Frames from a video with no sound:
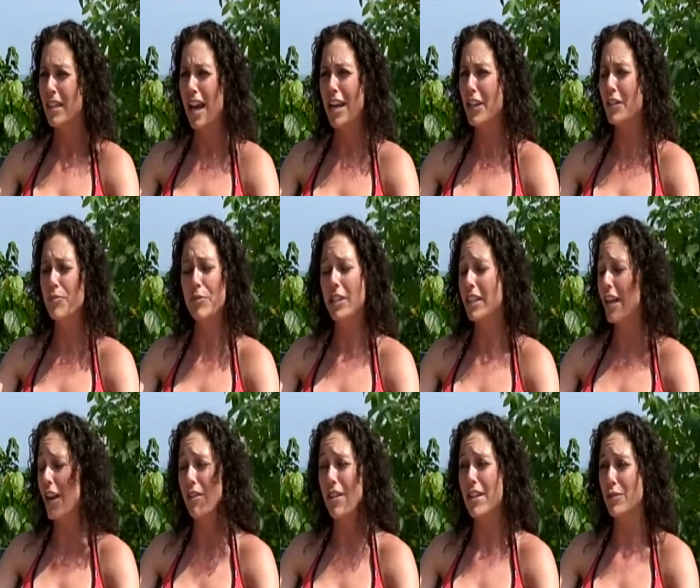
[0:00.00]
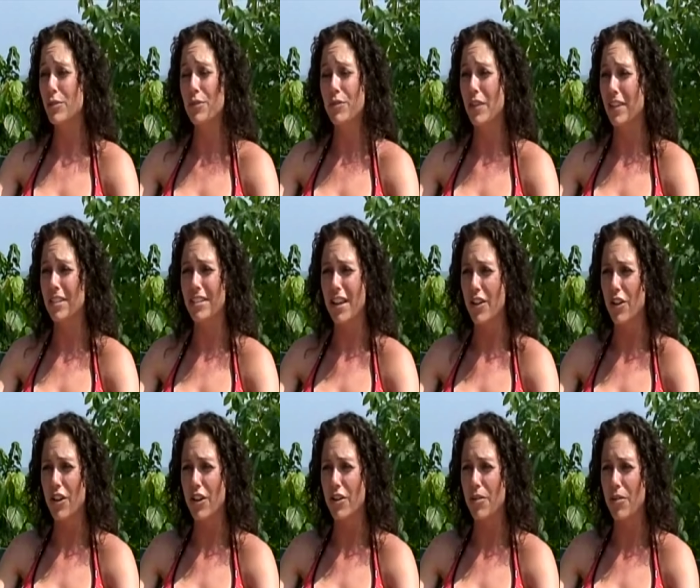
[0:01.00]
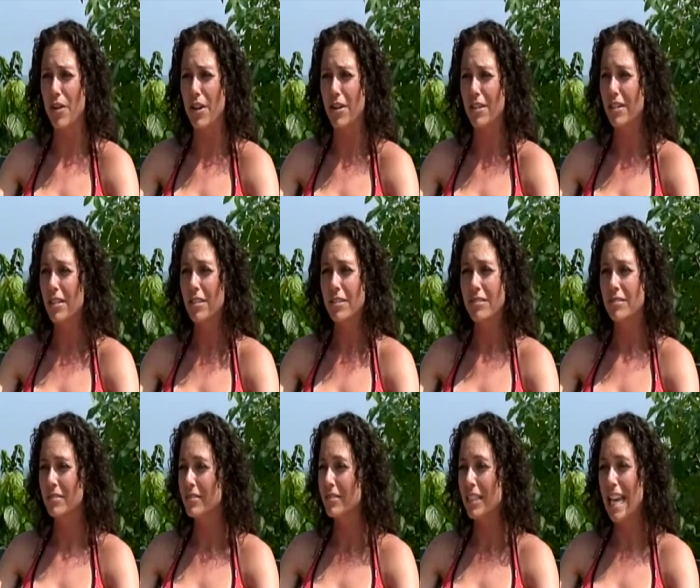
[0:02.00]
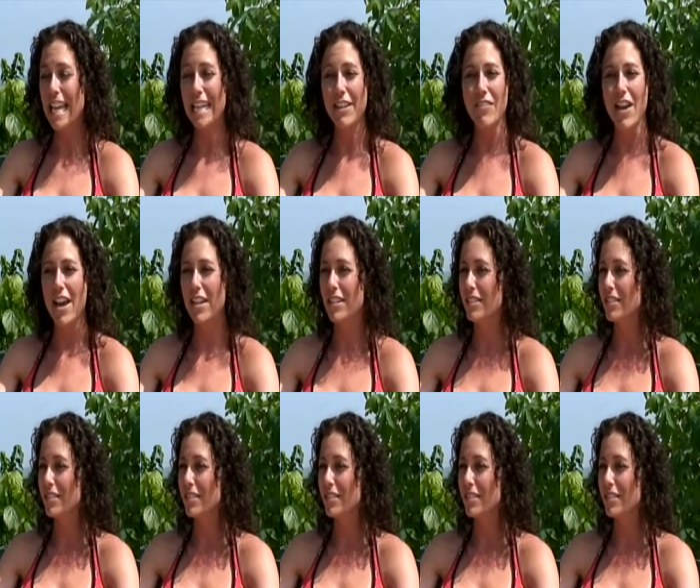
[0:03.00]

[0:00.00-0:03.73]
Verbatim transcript: I could really care less whose feelings get hurt or any of that.